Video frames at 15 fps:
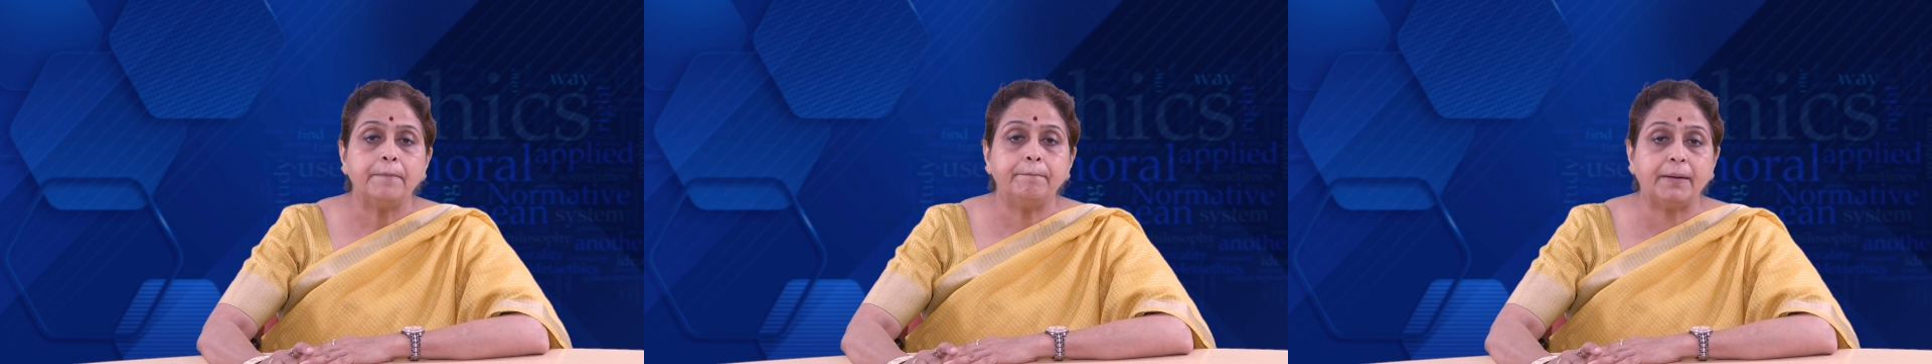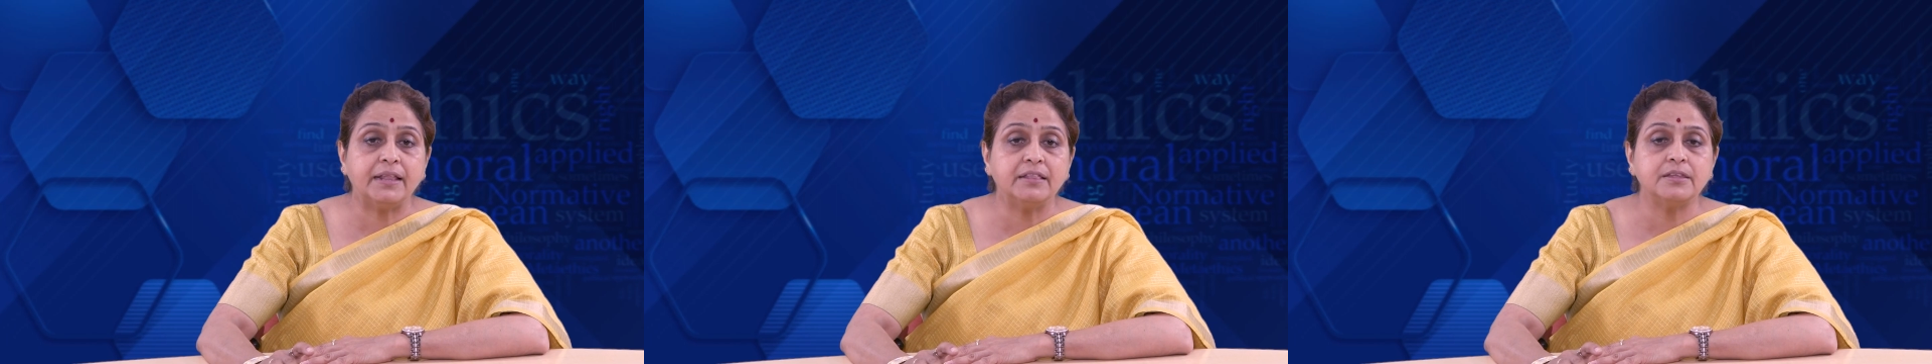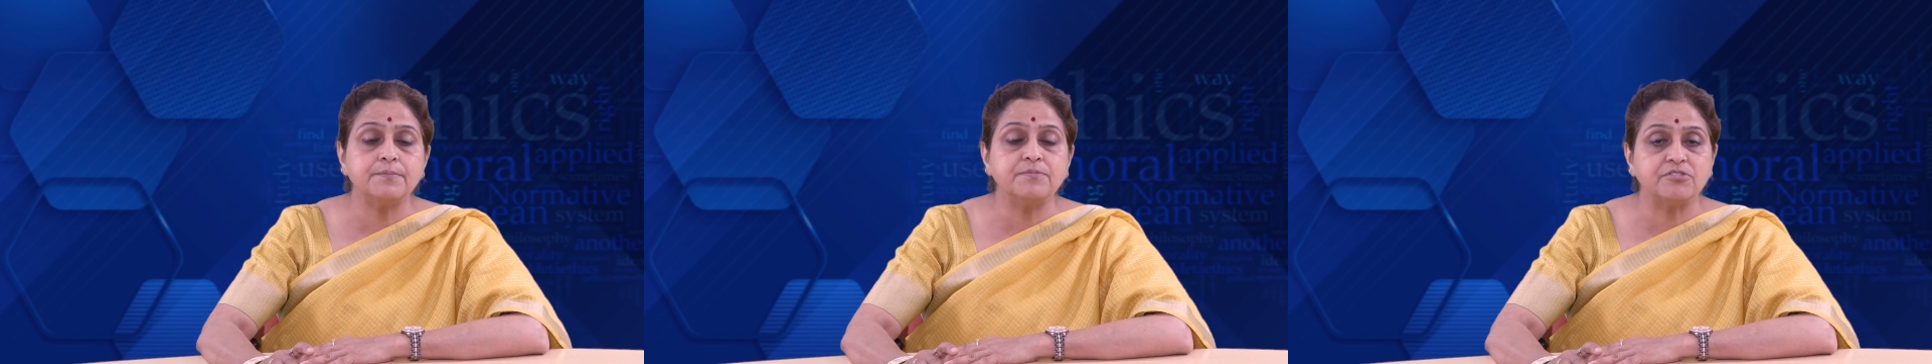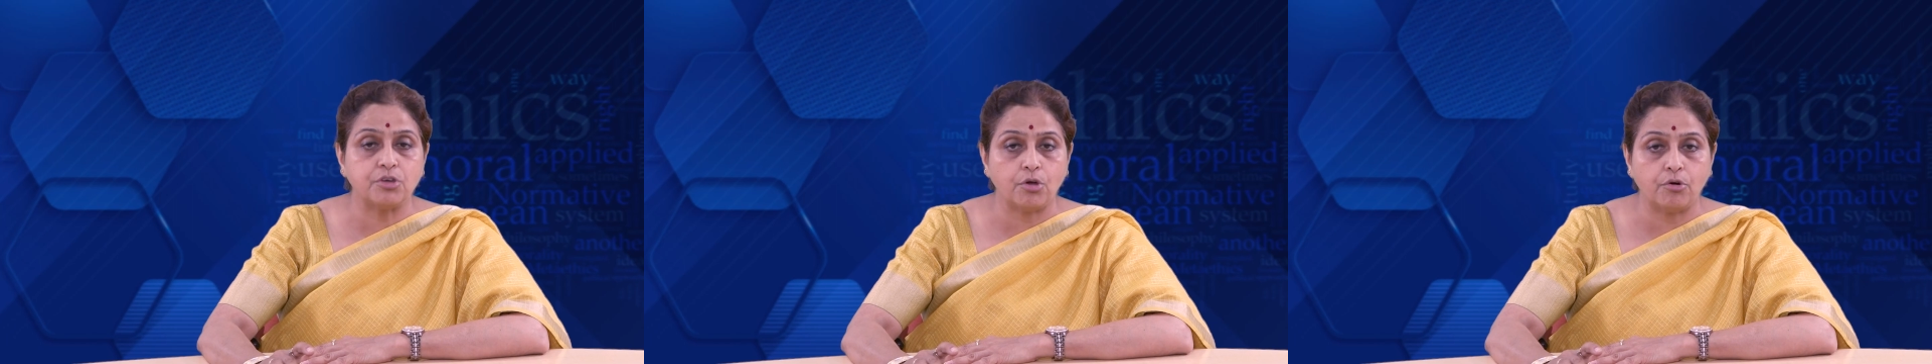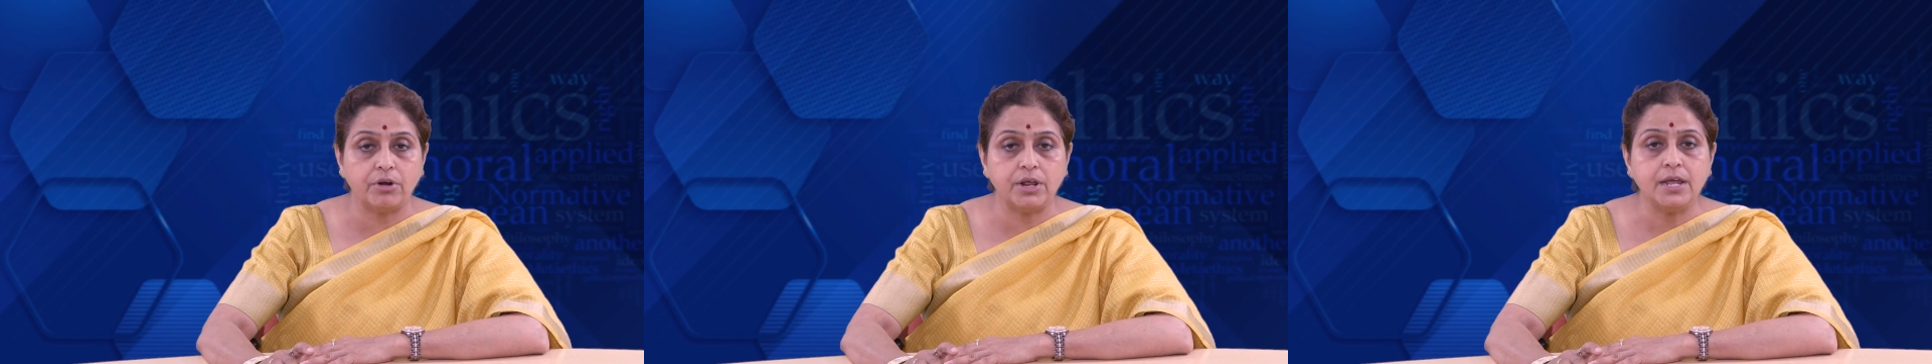Bentham's
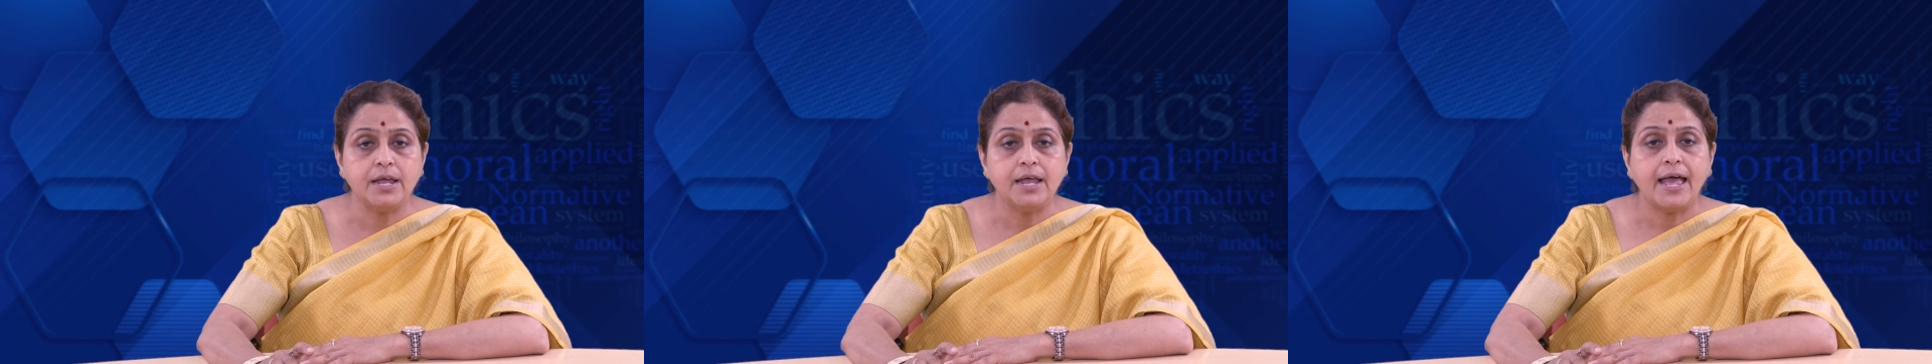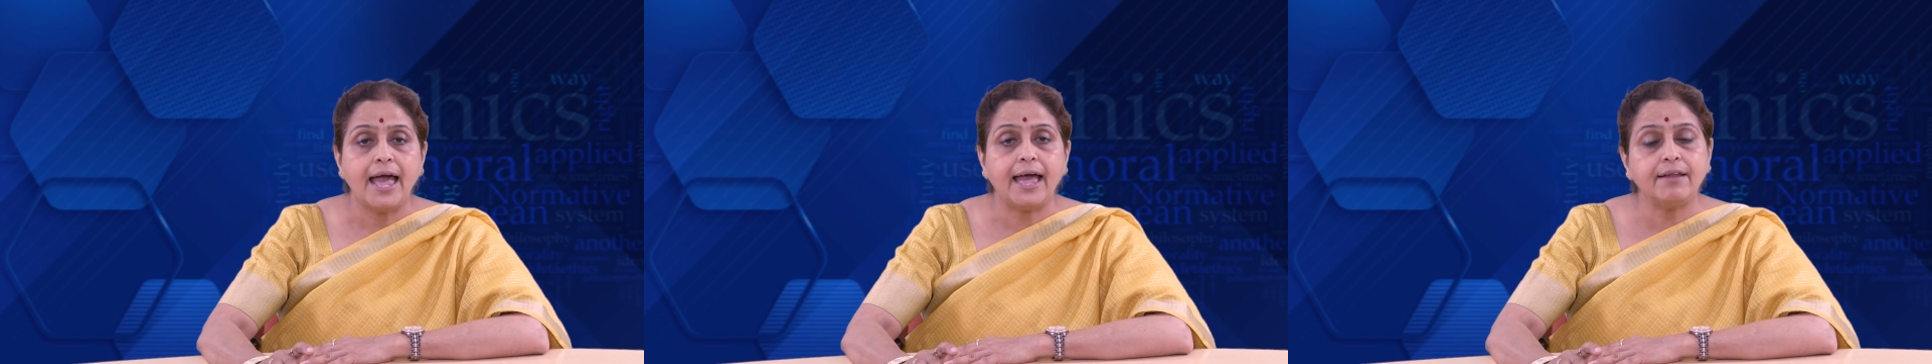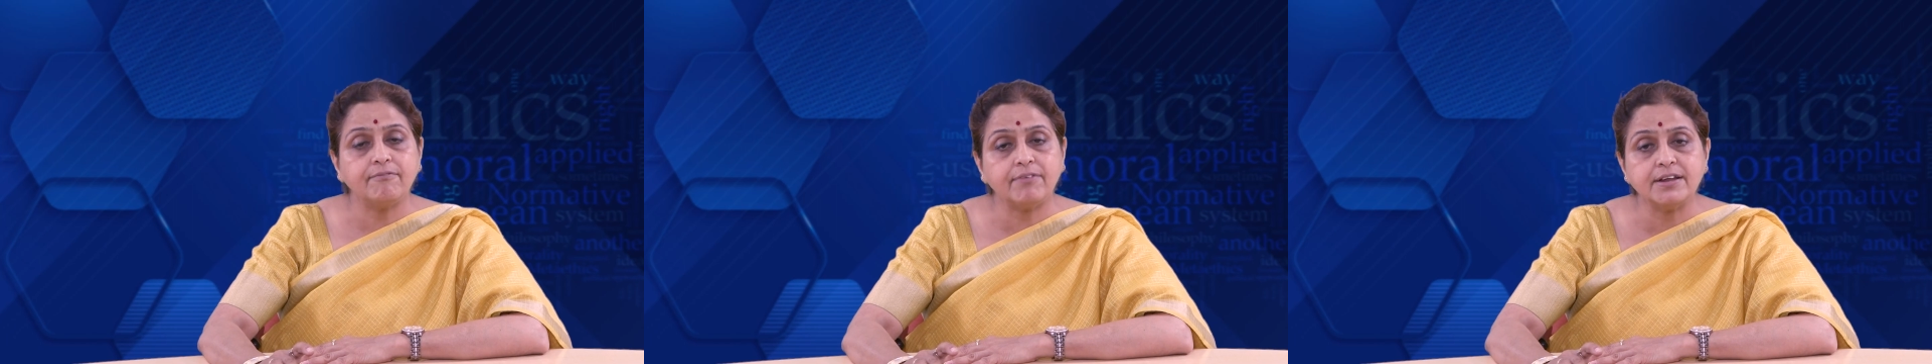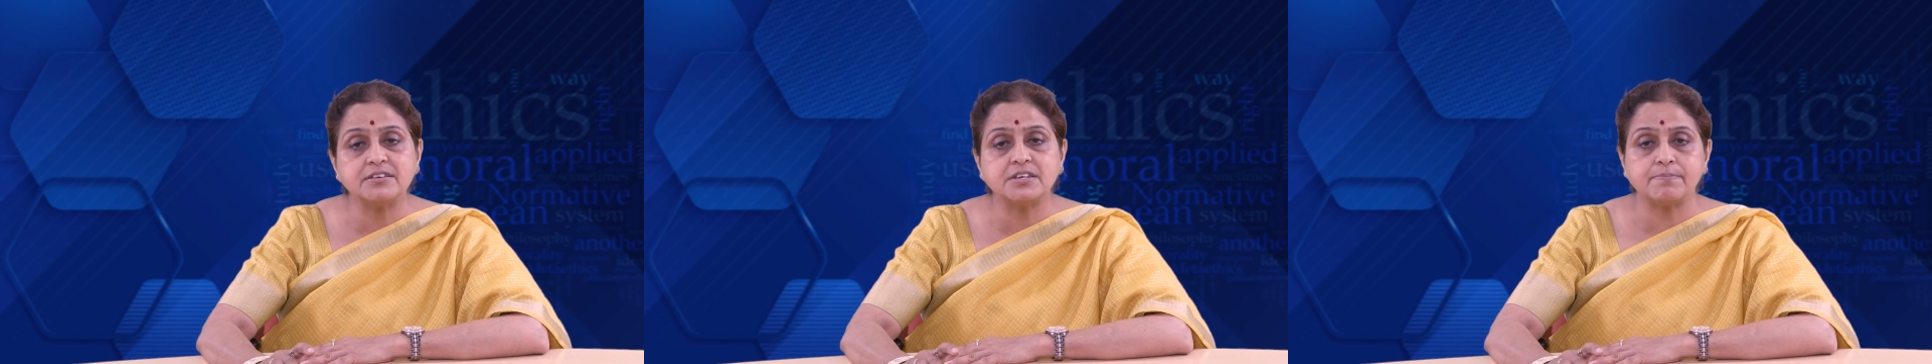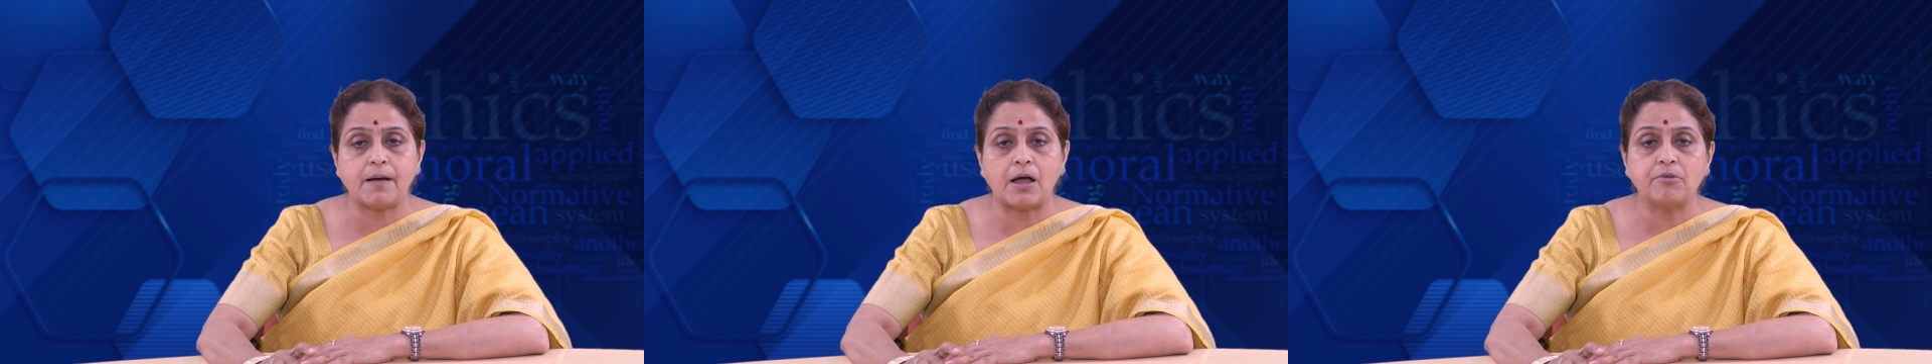theory and
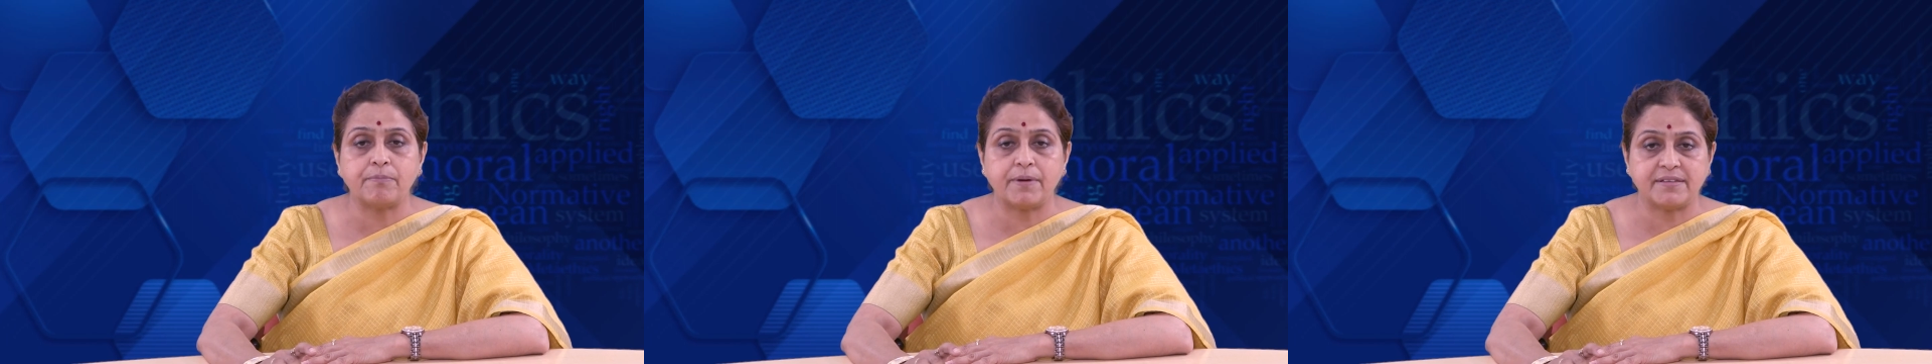went about